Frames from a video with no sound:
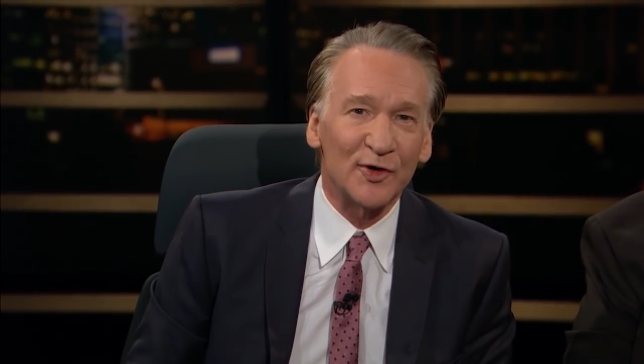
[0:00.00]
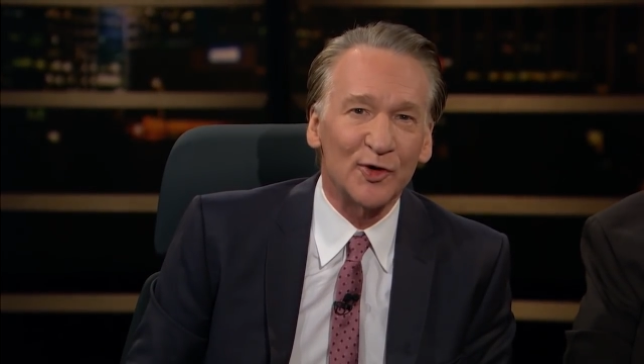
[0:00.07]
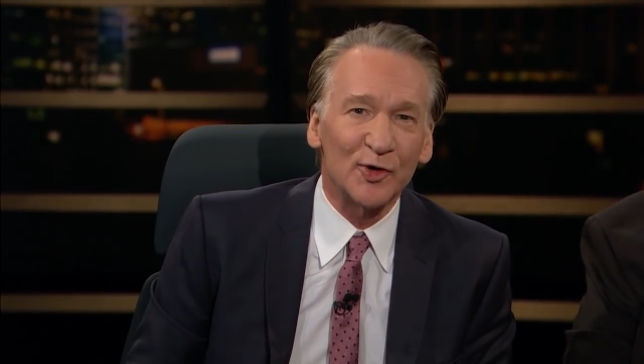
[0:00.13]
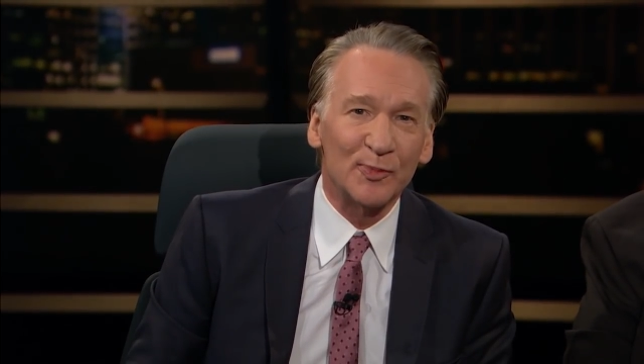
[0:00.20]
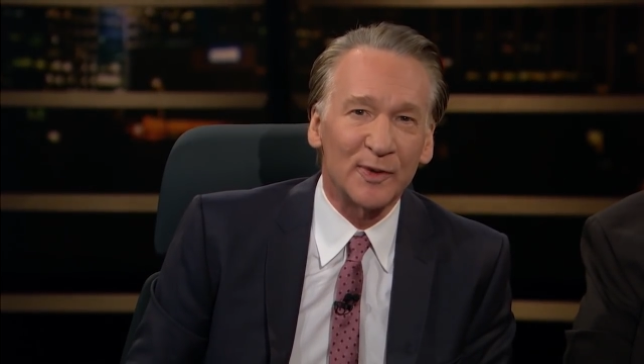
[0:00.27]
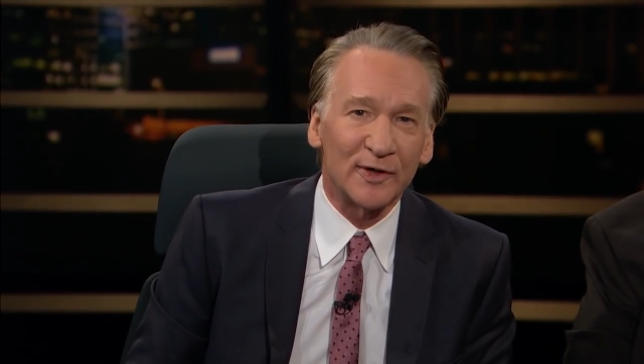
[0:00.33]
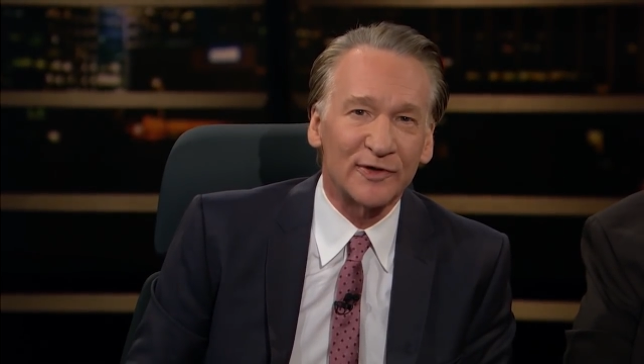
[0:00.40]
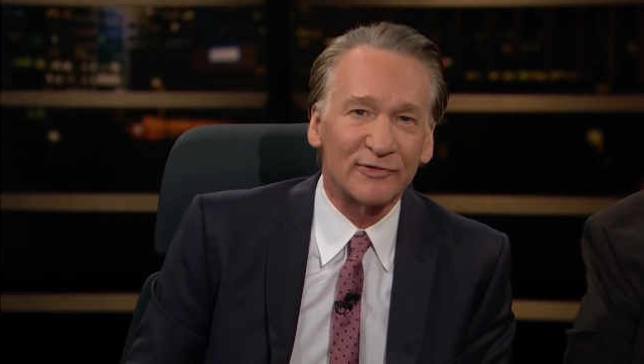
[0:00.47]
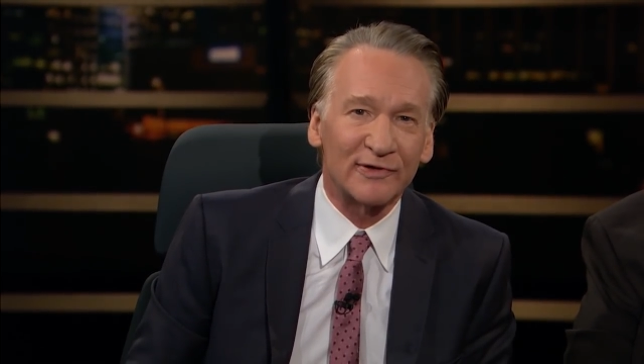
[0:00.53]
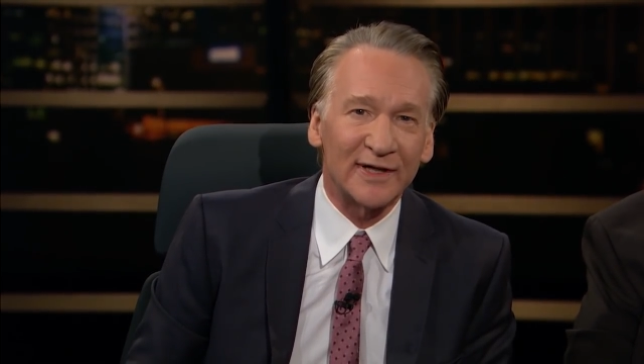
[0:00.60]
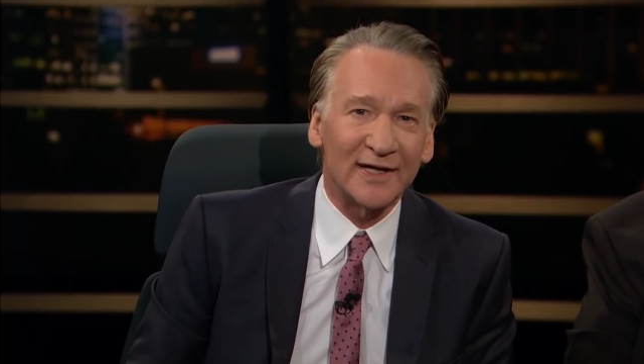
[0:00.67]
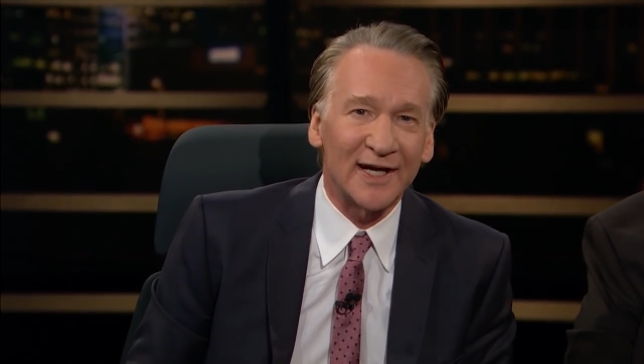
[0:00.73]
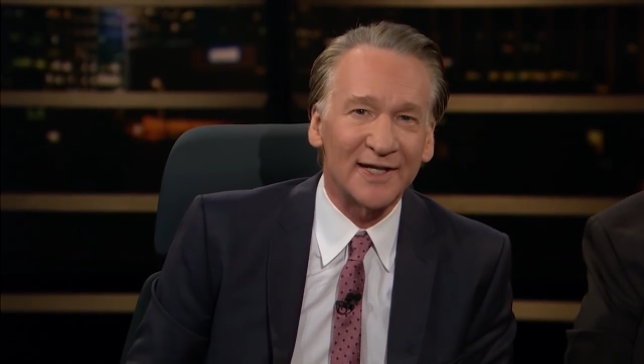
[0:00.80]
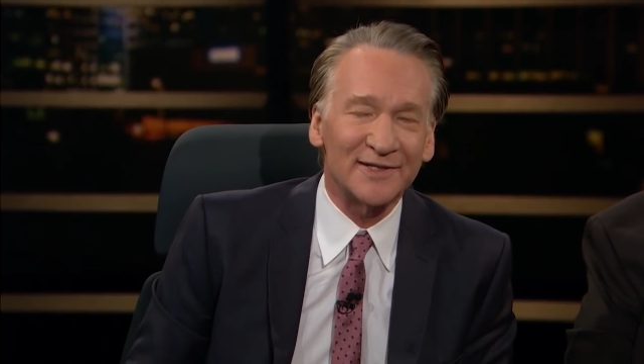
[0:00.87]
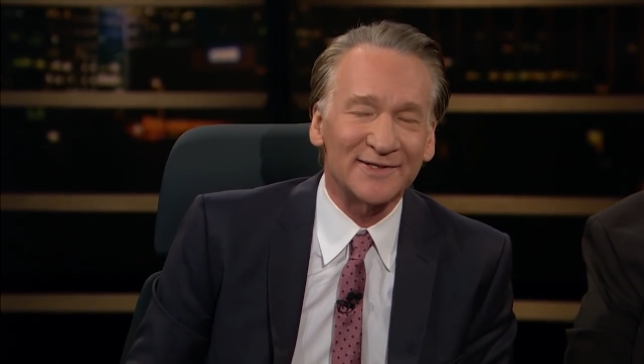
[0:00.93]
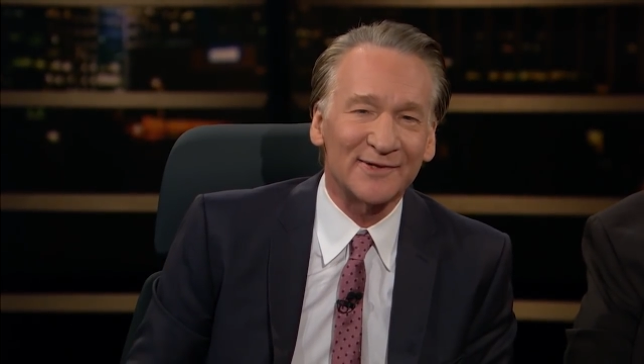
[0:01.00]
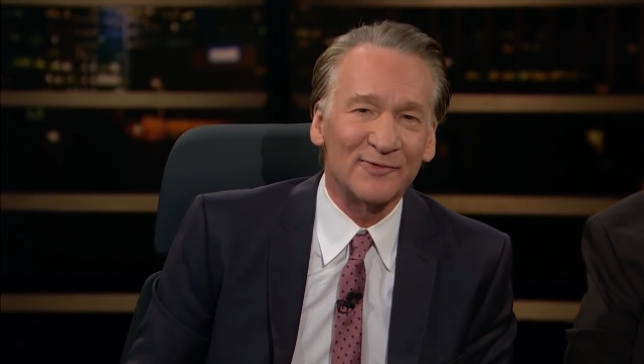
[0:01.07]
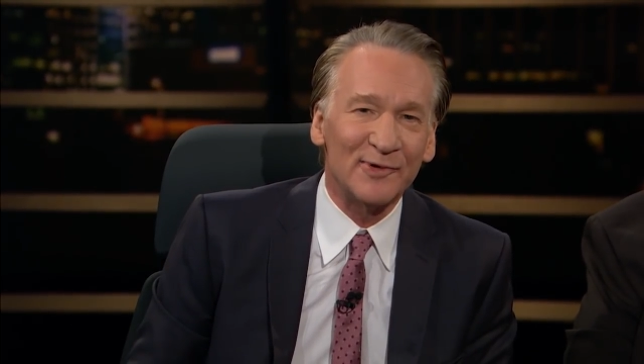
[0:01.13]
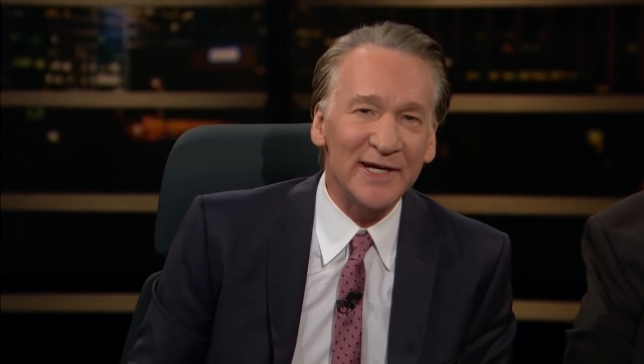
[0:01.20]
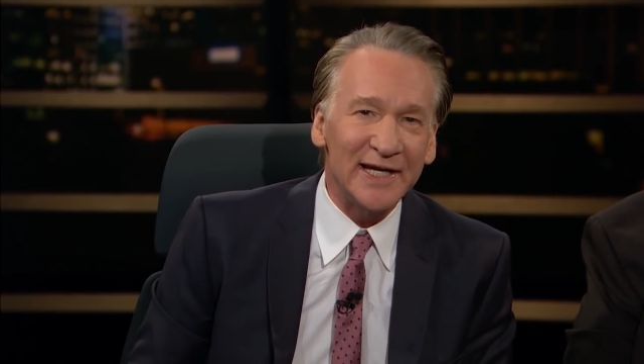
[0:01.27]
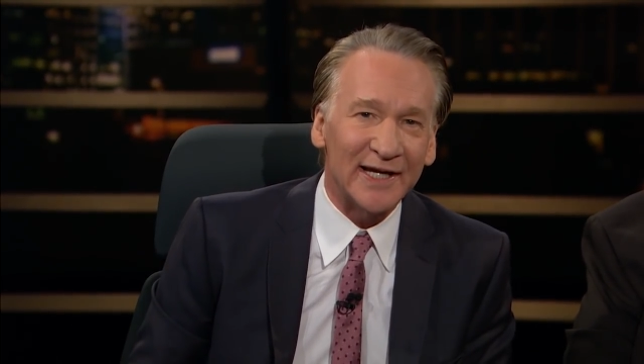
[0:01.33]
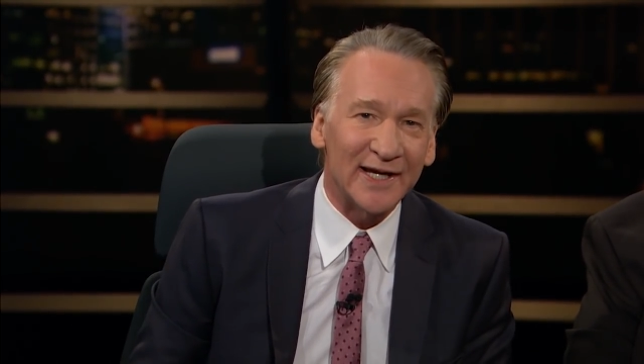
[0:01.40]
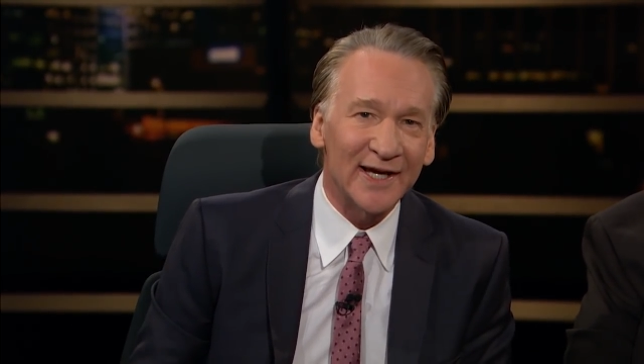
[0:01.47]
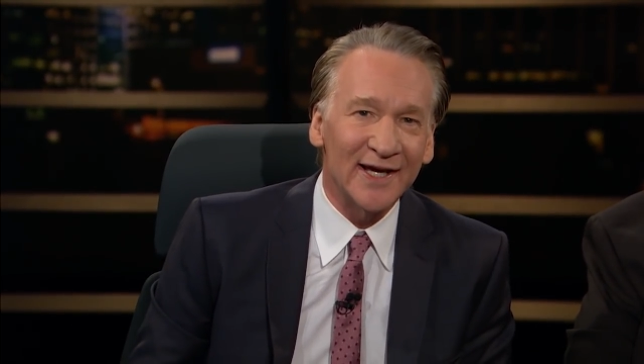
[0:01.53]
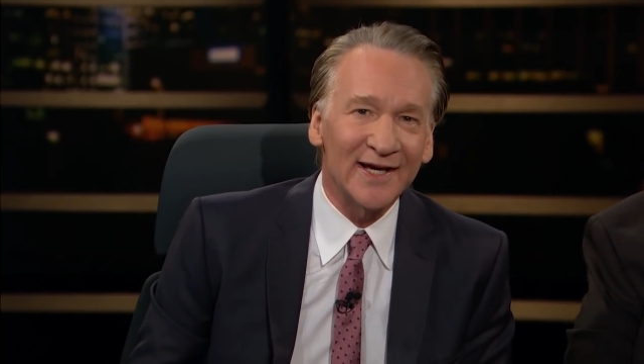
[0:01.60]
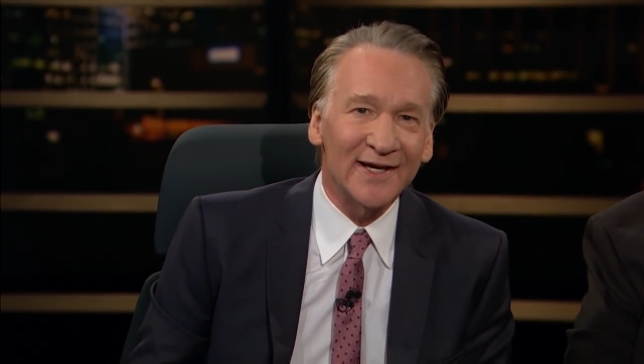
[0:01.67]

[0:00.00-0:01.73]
Uber three nights a week.